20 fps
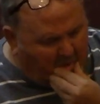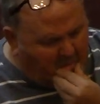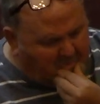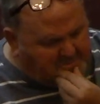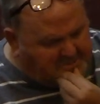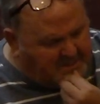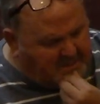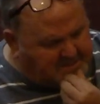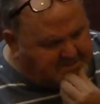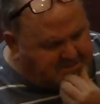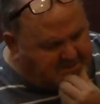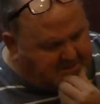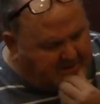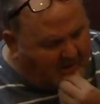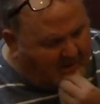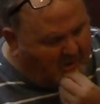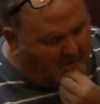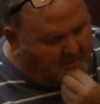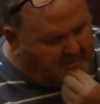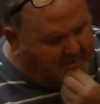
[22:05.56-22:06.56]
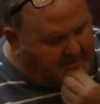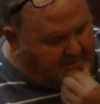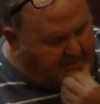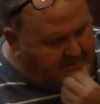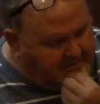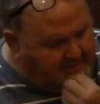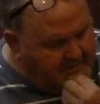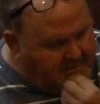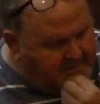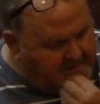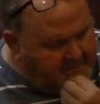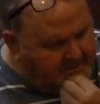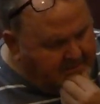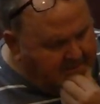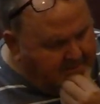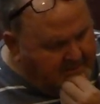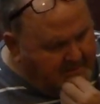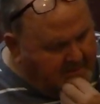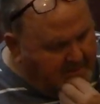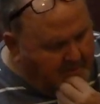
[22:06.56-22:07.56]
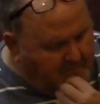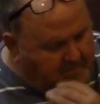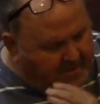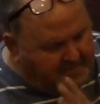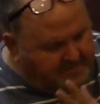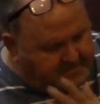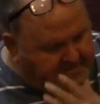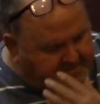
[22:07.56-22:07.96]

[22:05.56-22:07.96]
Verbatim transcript: when Jesse called me, Brother